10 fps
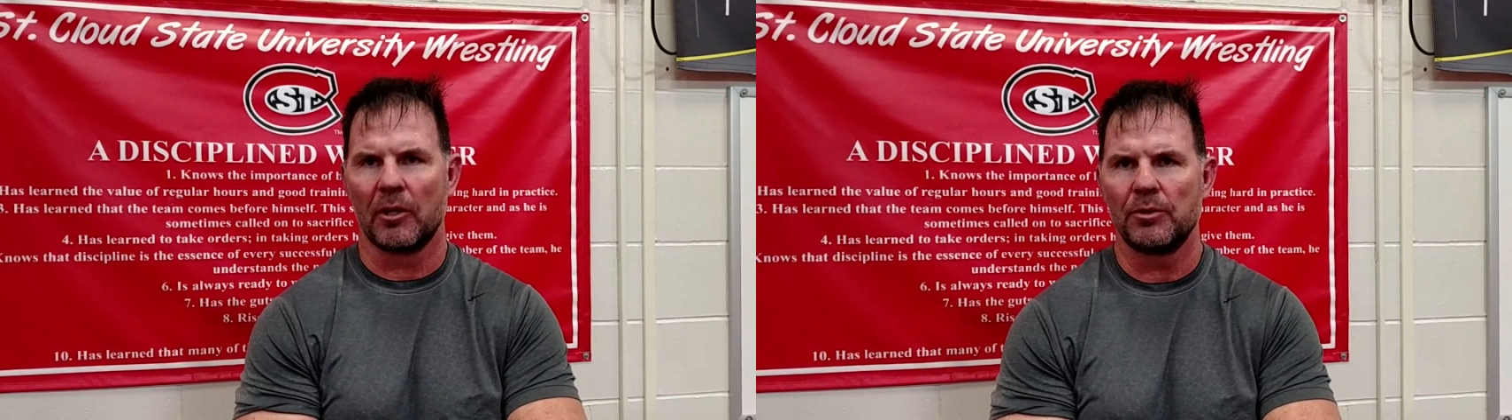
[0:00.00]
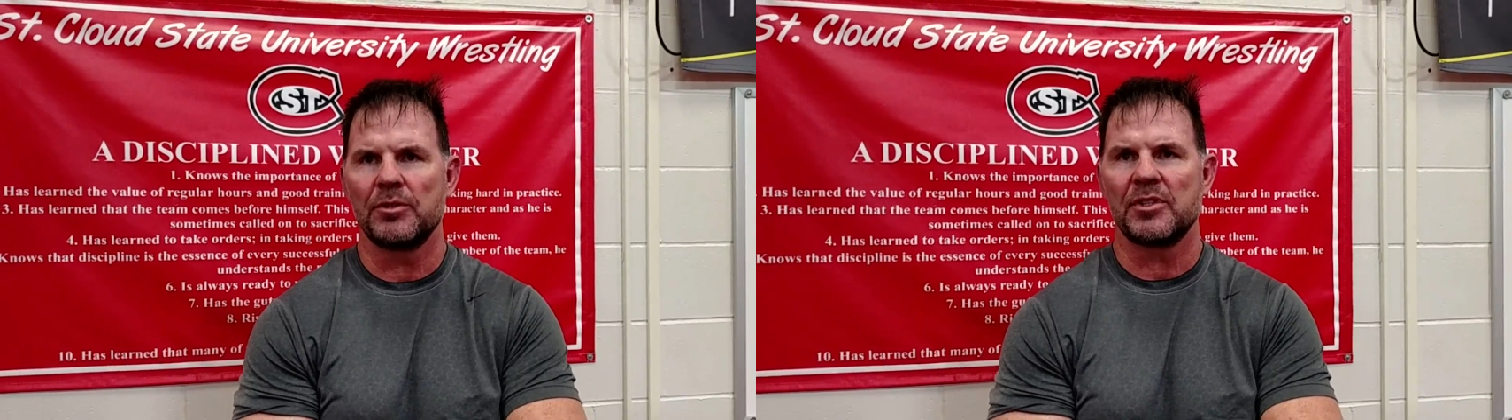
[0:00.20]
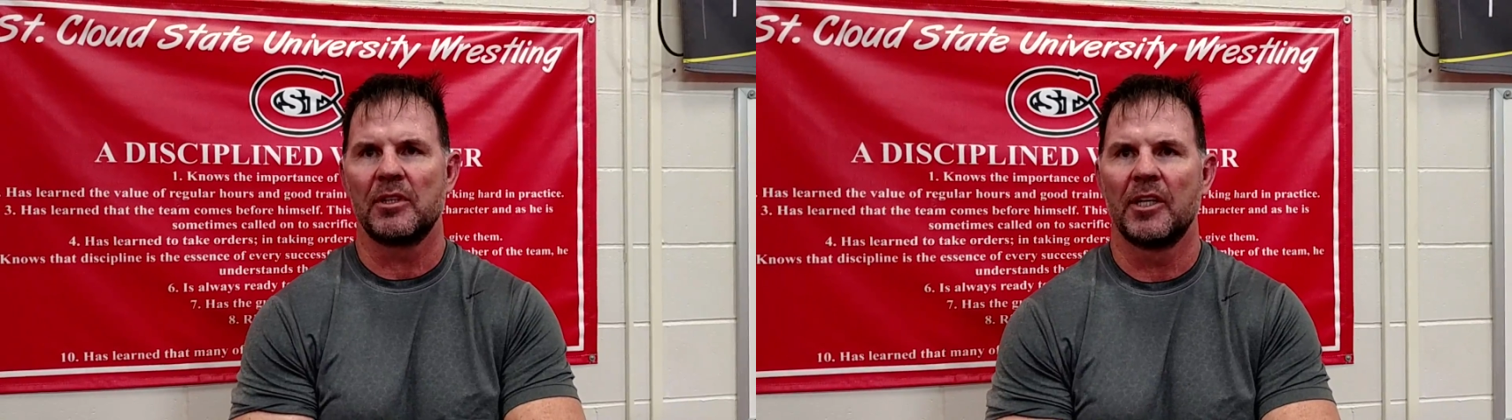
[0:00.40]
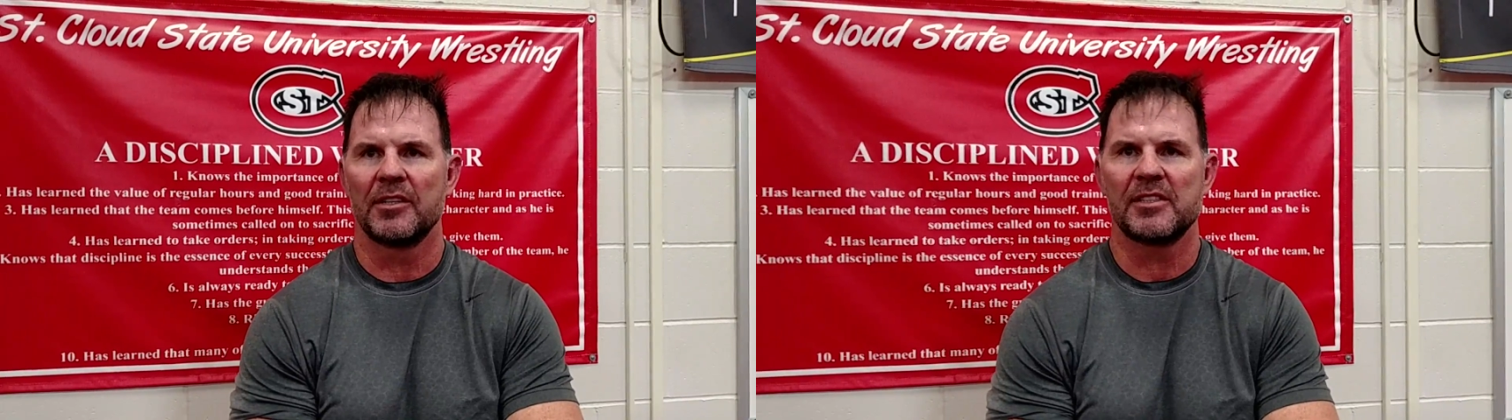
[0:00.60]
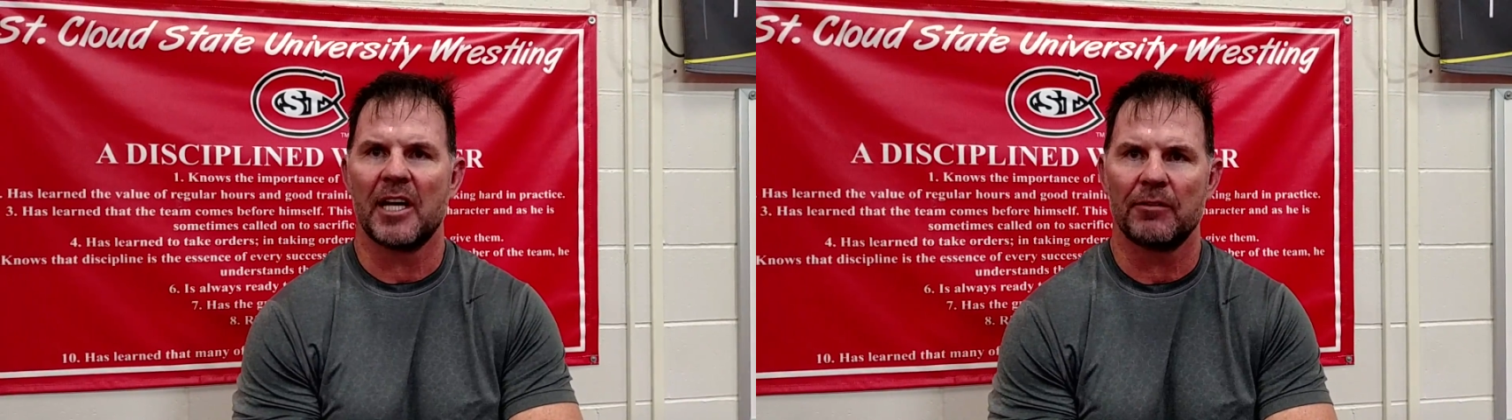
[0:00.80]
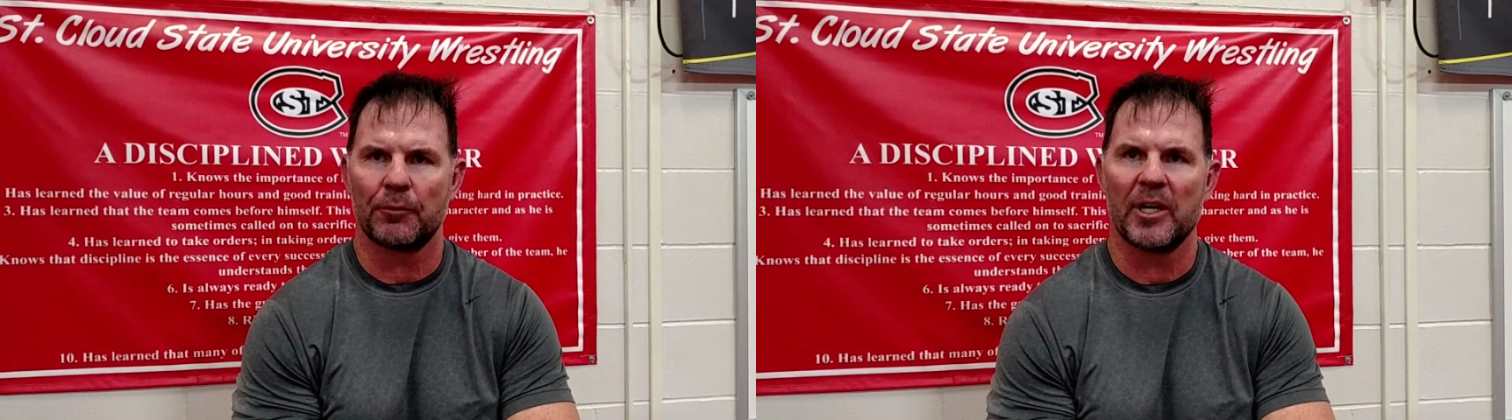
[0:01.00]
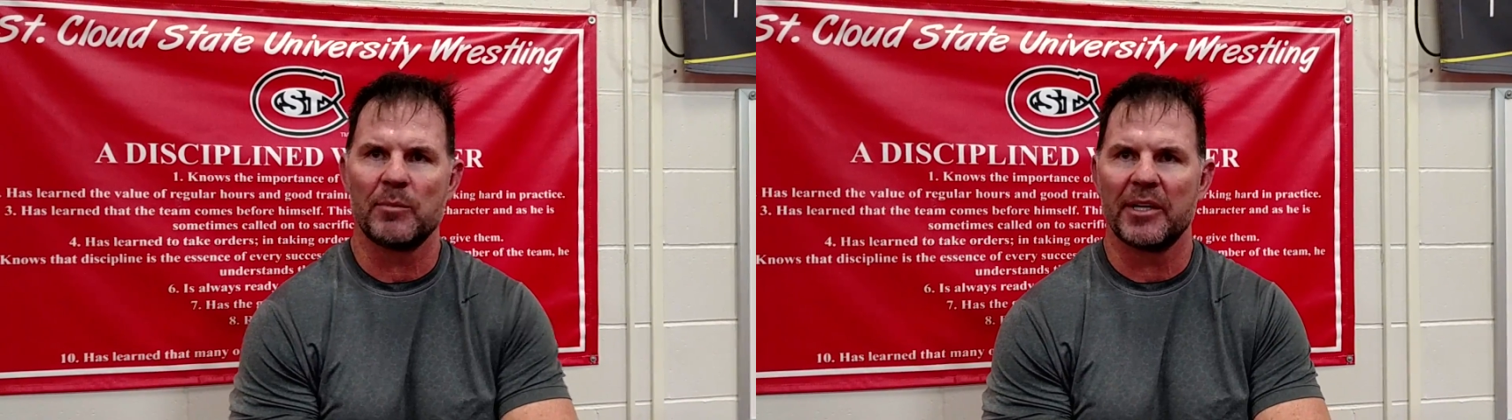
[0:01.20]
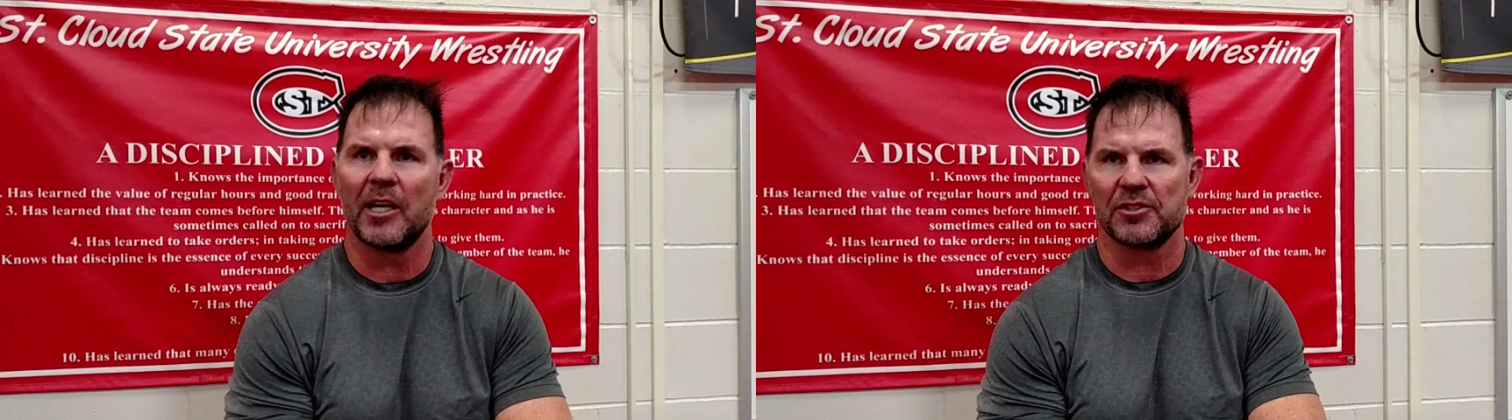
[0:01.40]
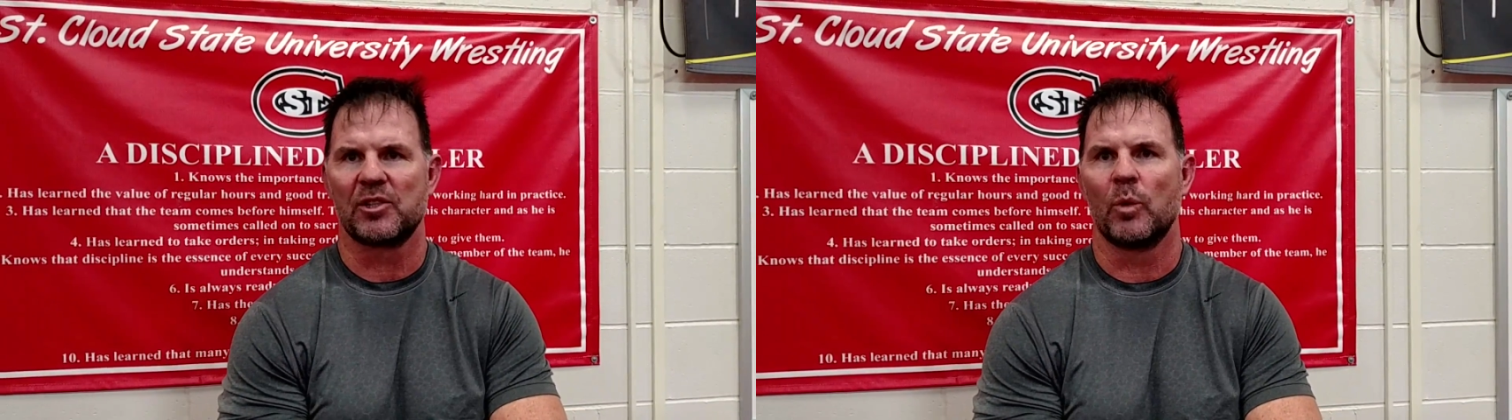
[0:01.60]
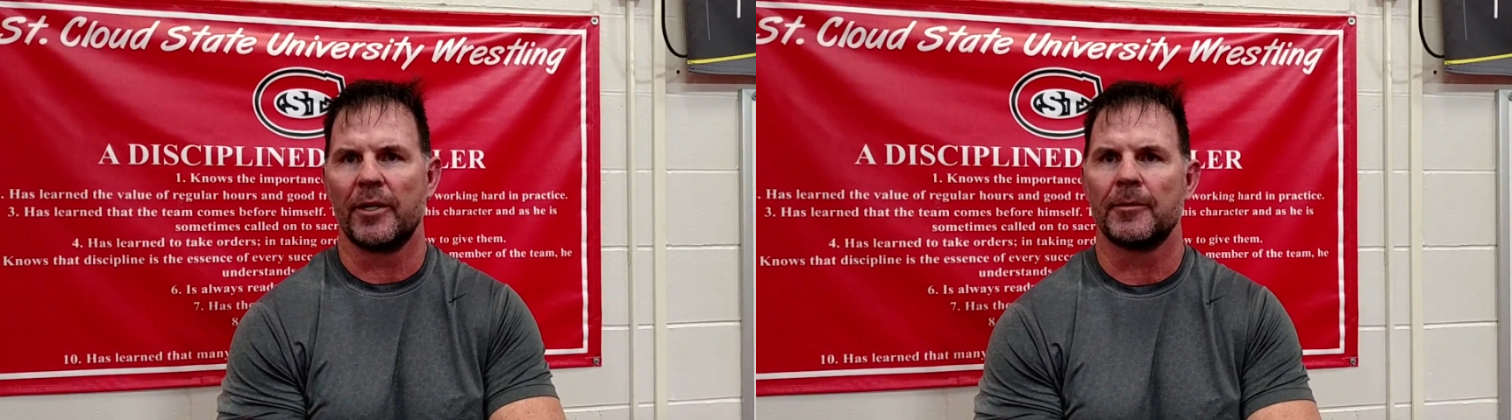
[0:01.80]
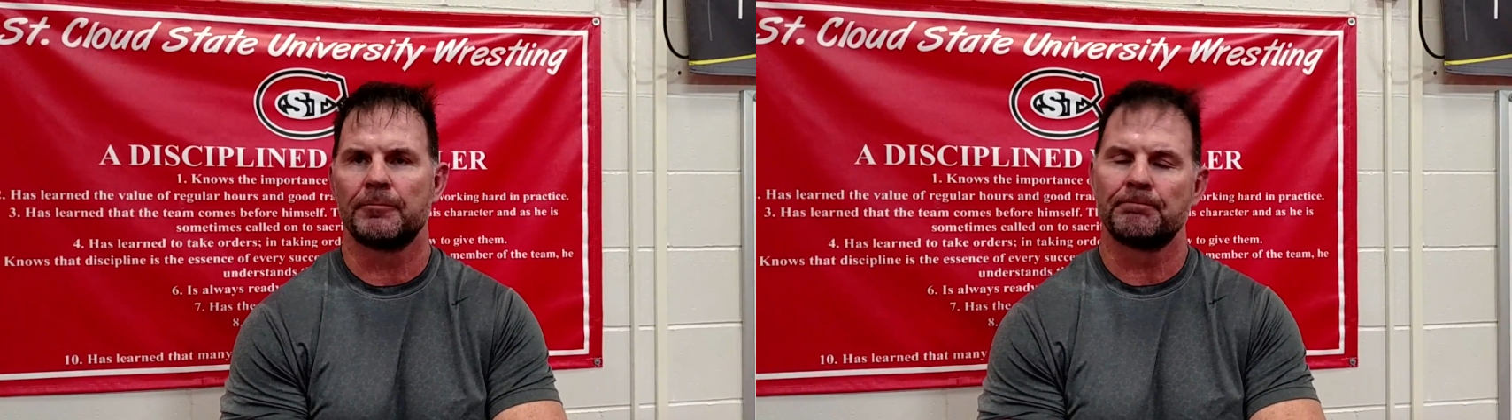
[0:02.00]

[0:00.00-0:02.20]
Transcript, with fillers: to lose instead of for anybody else to win it.